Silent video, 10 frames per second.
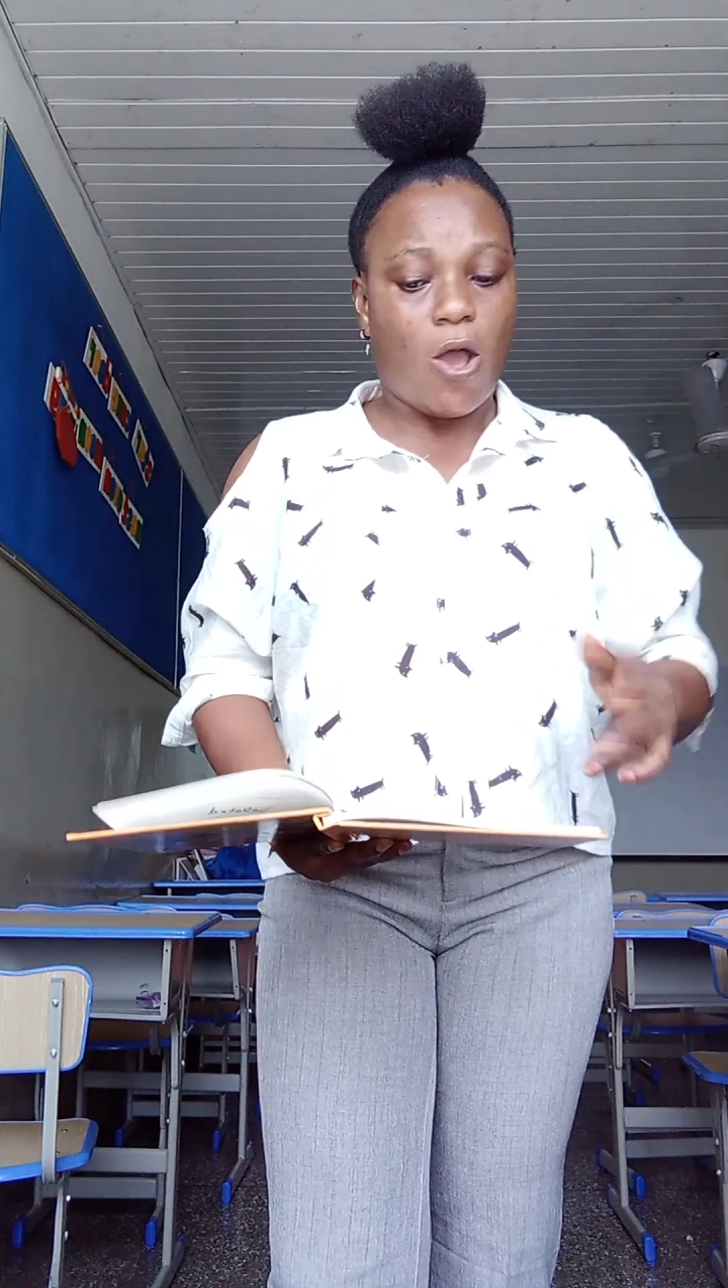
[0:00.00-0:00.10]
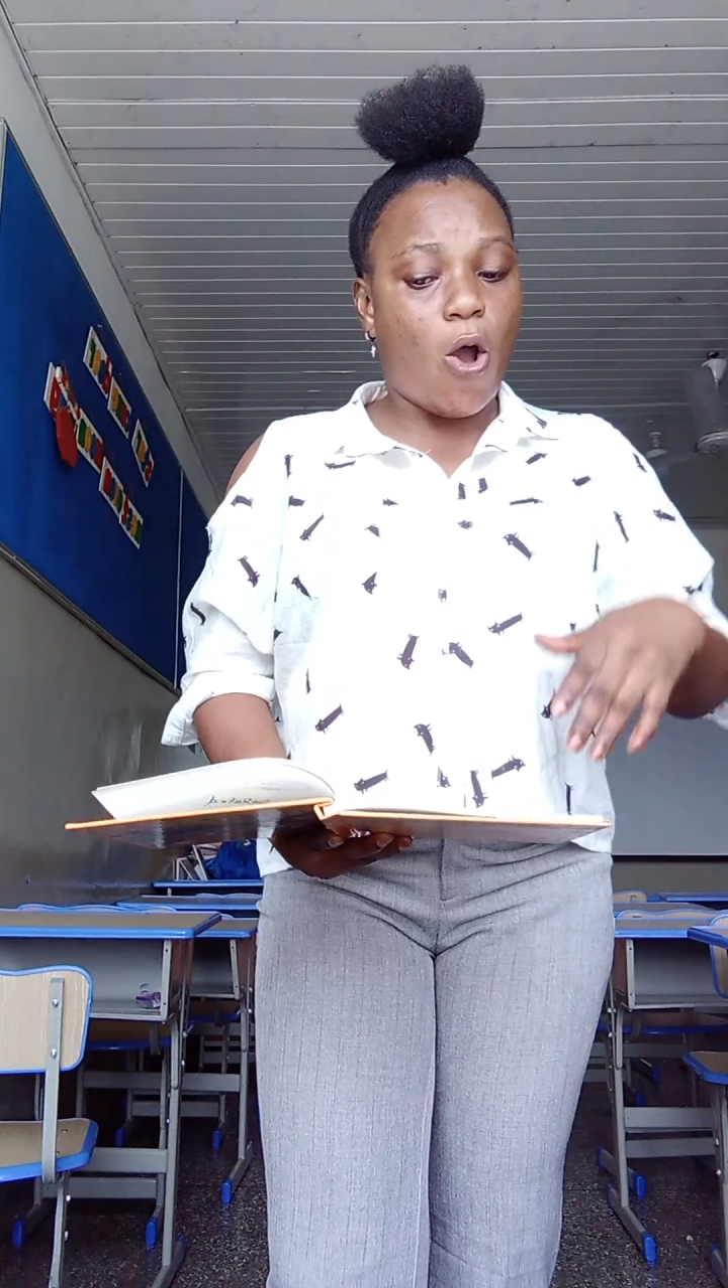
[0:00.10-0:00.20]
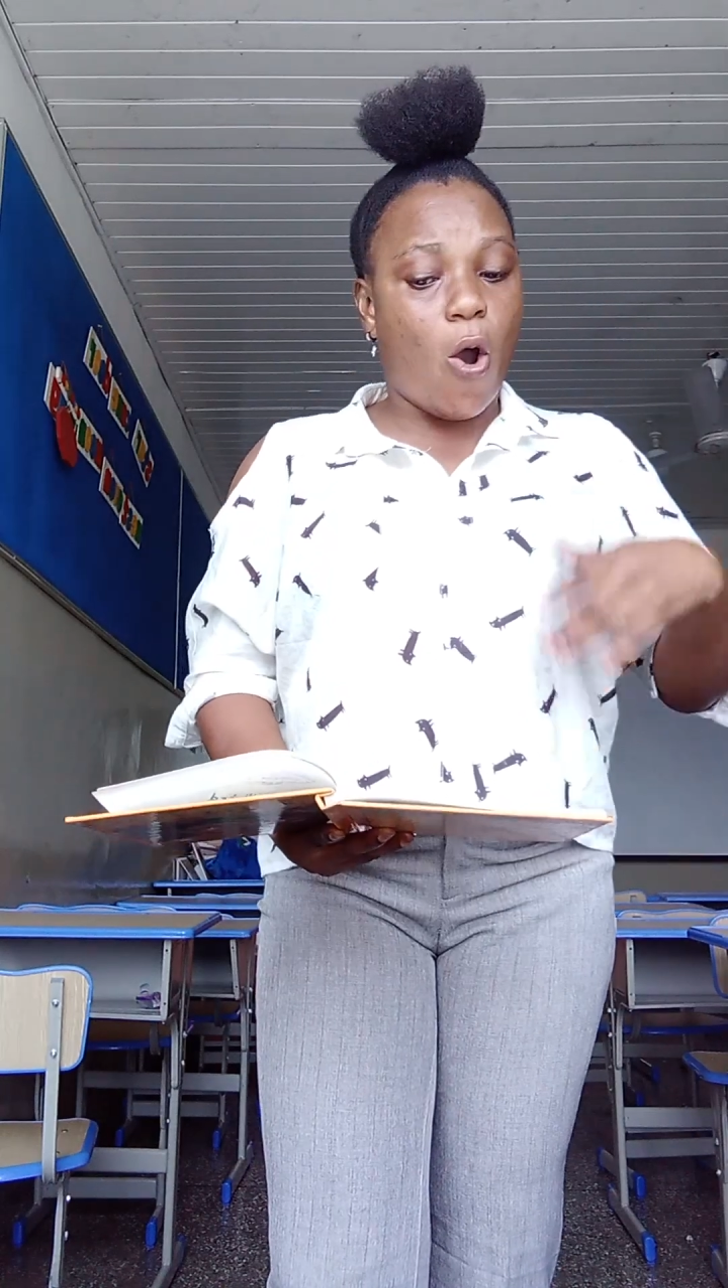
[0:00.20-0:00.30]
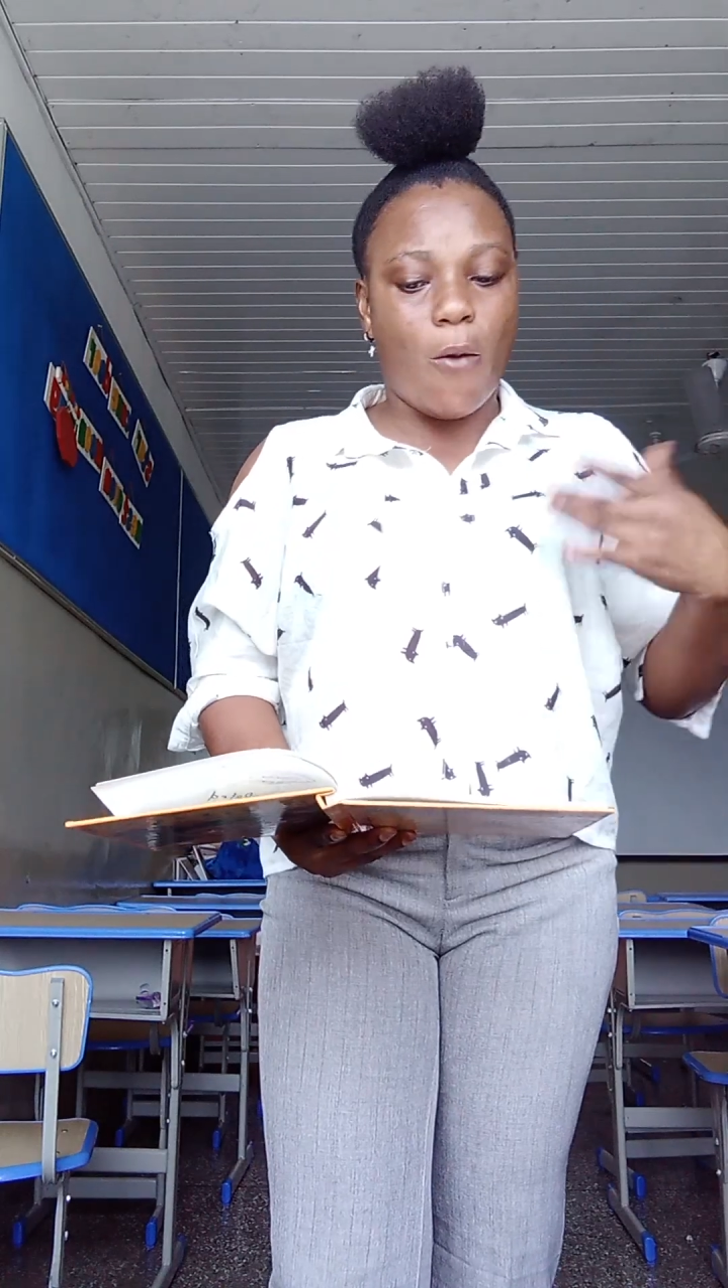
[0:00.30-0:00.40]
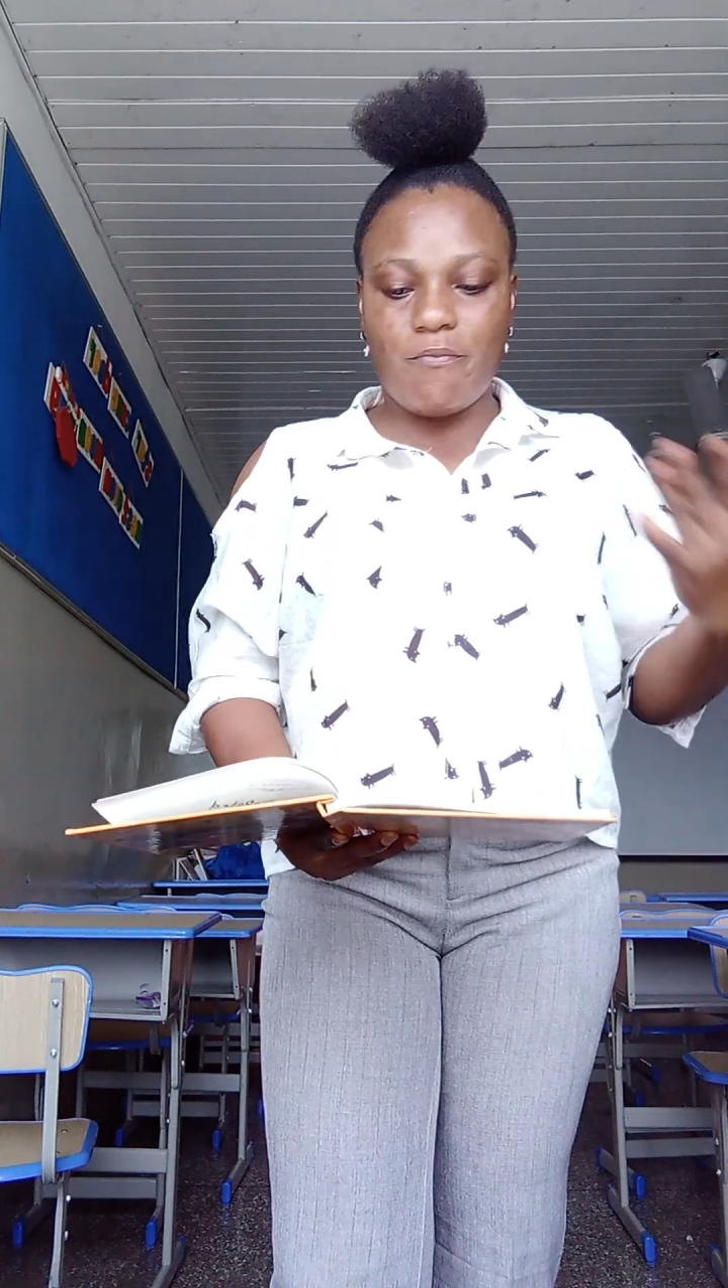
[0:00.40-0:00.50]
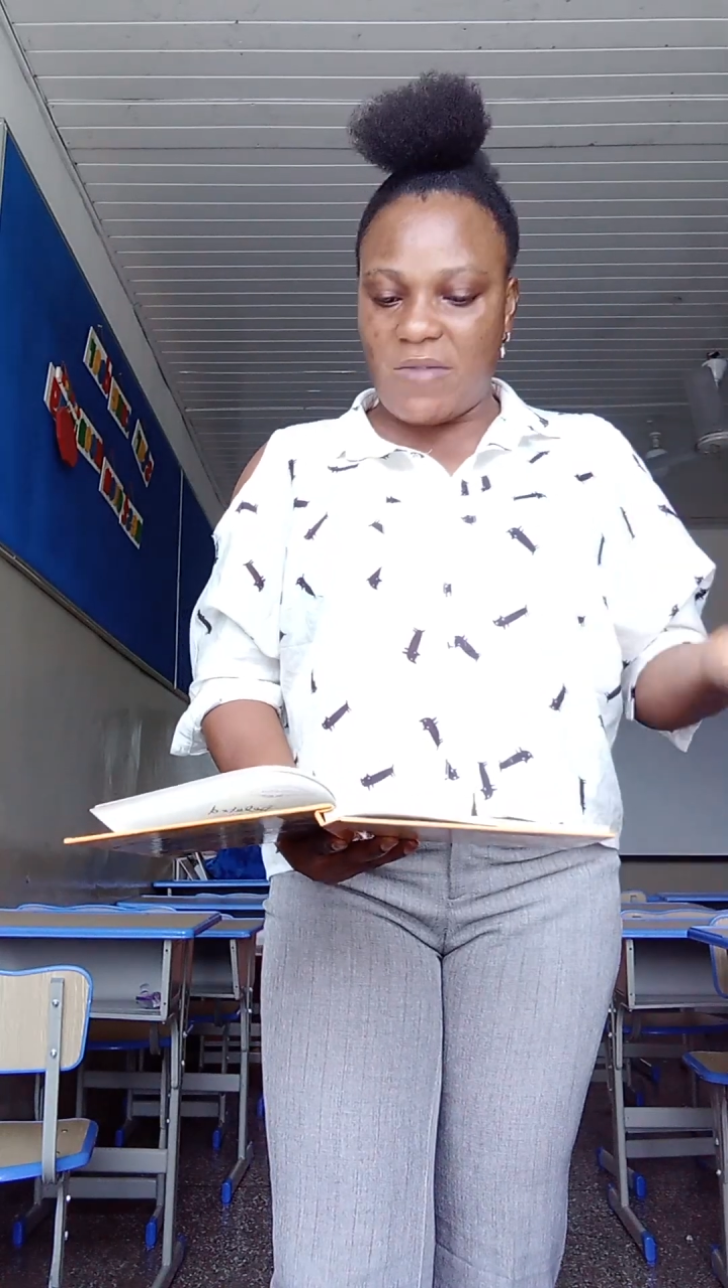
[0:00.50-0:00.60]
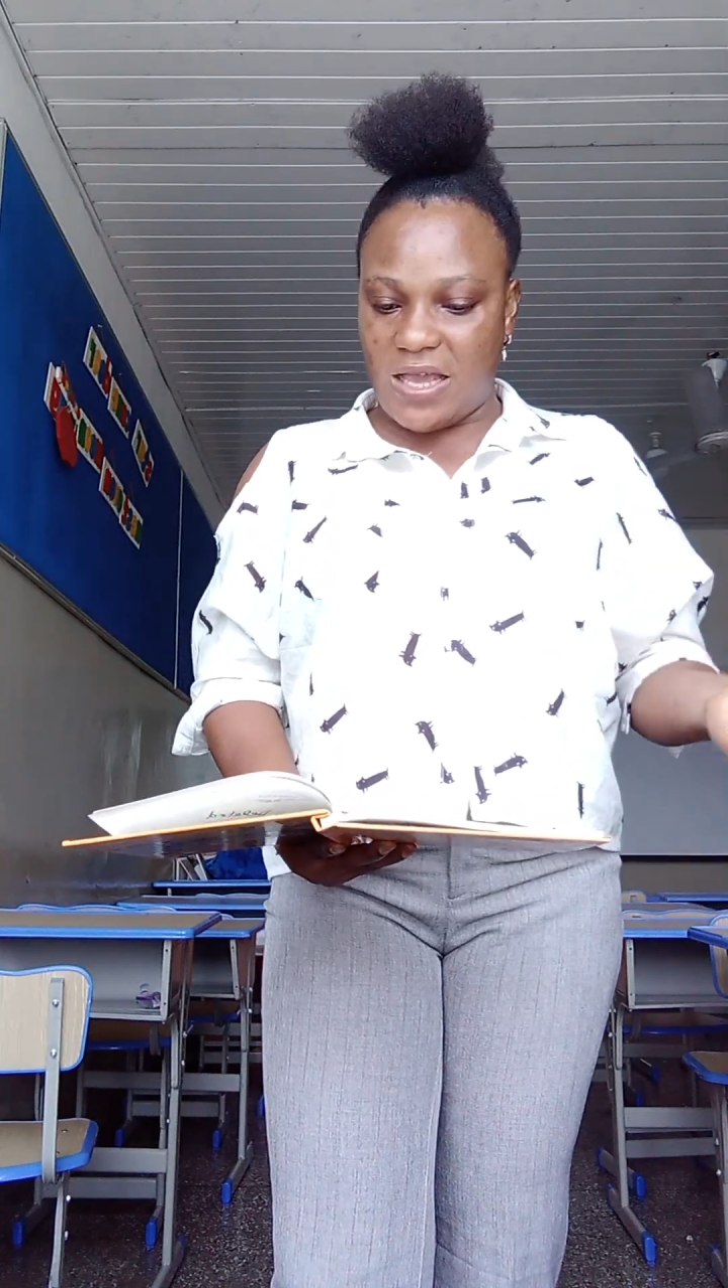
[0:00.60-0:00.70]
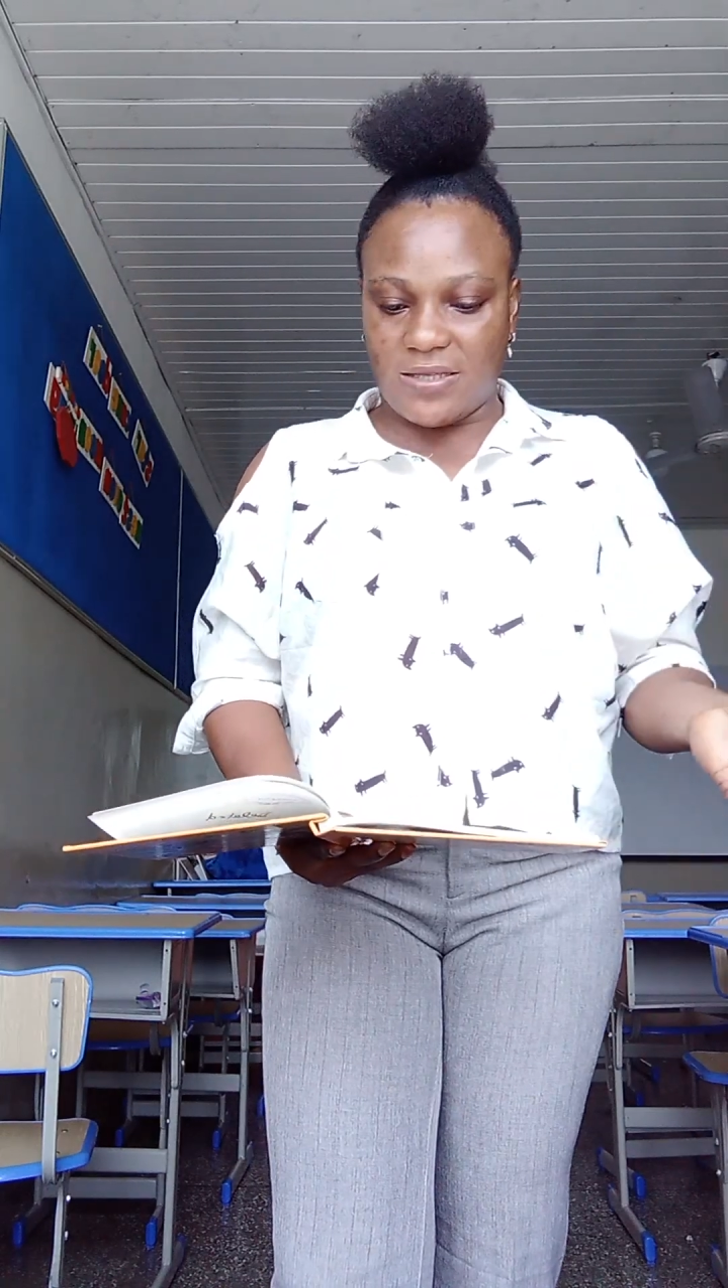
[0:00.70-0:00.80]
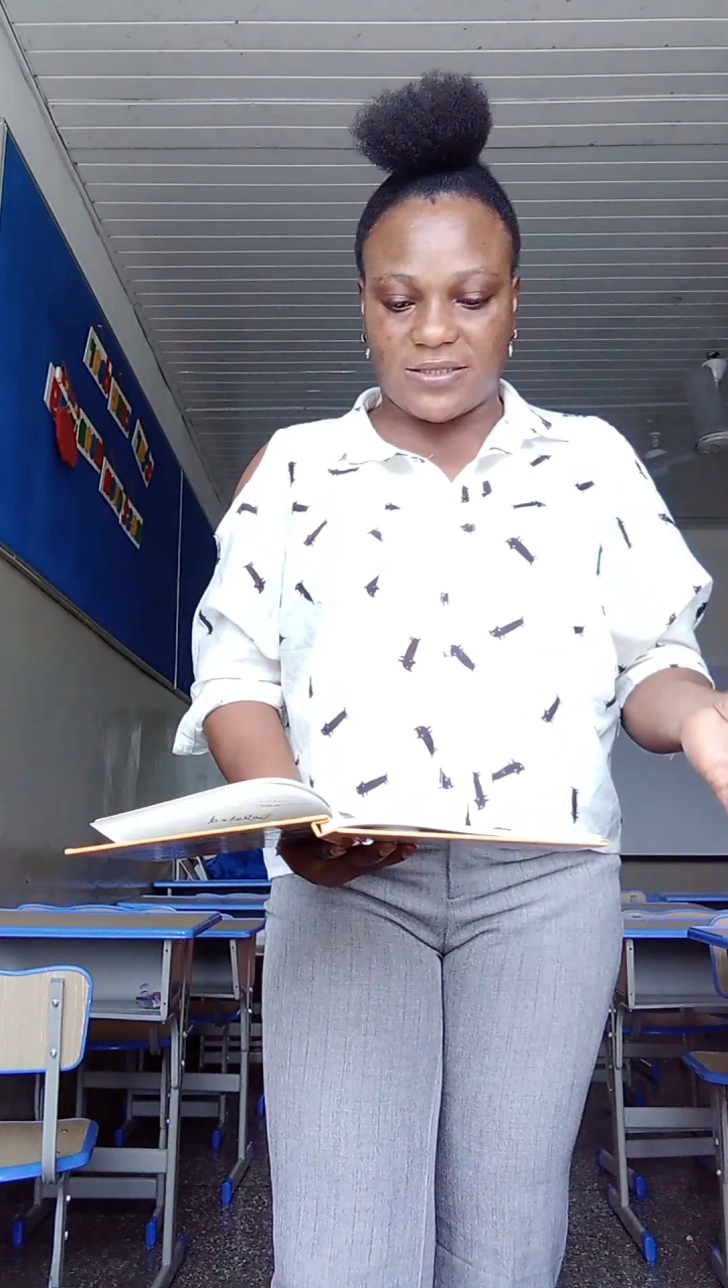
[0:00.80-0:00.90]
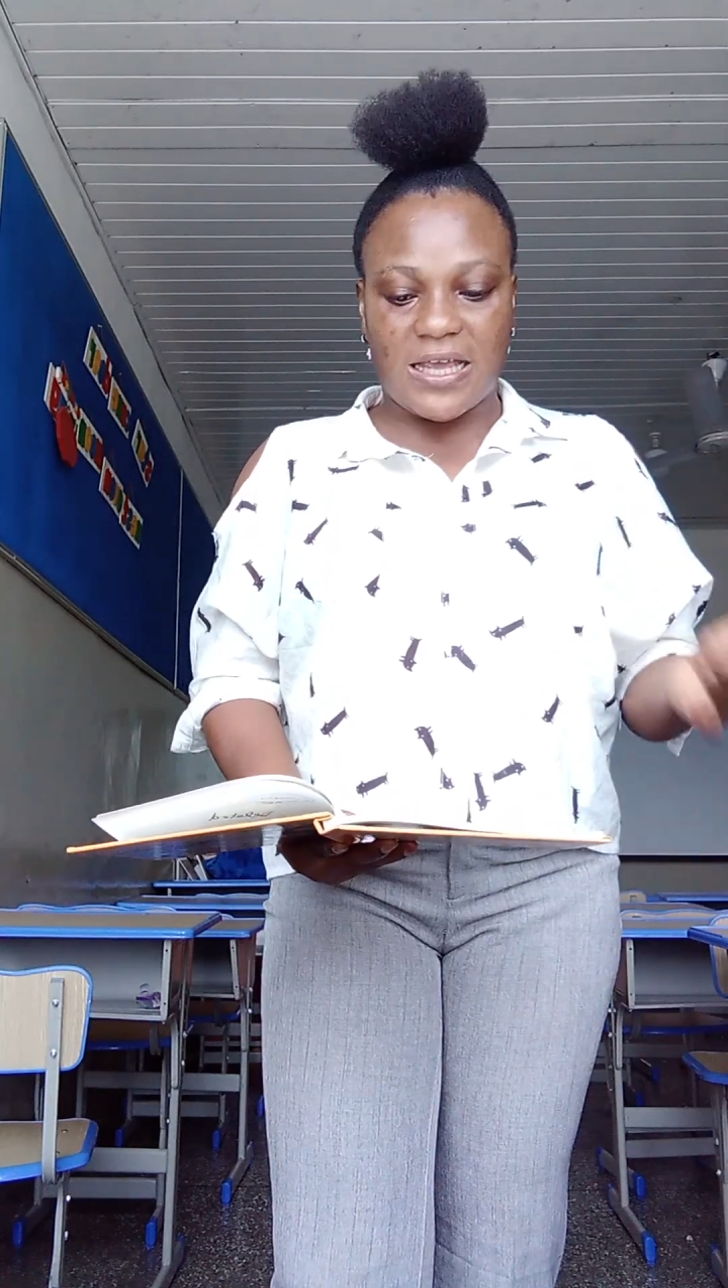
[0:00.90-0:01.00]
or
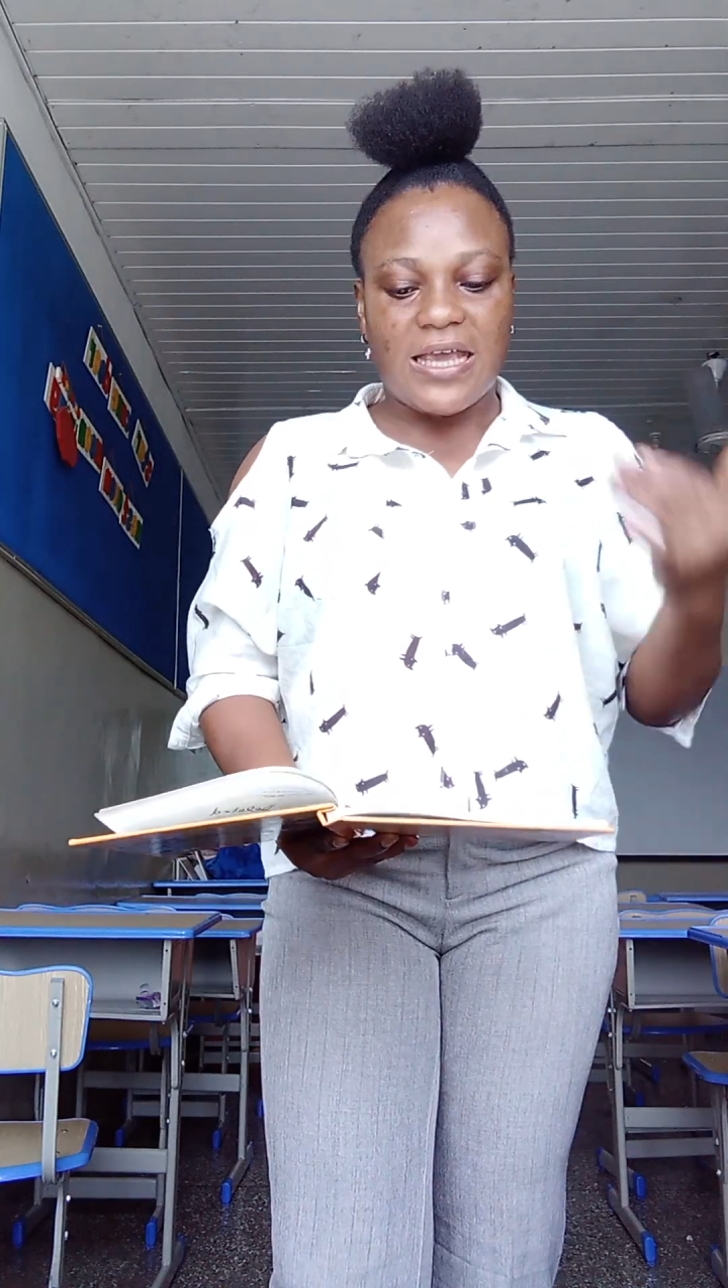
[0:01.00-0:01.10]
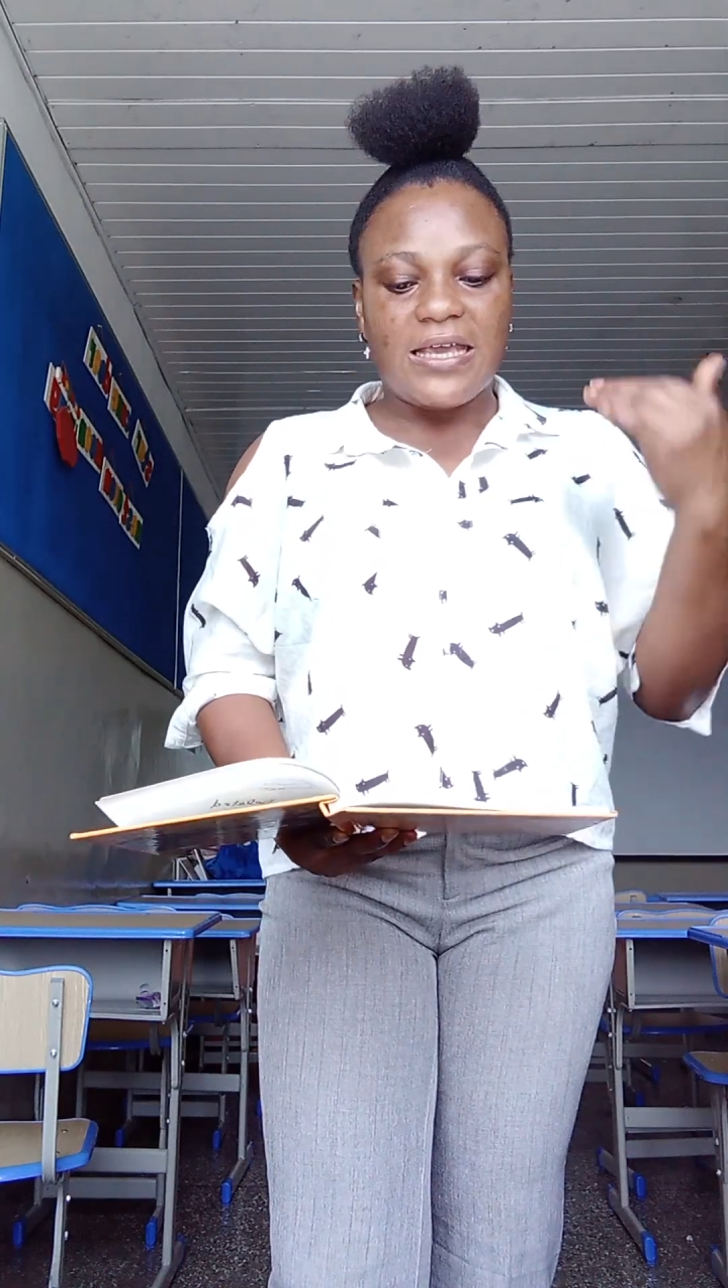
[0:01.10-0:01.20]
maids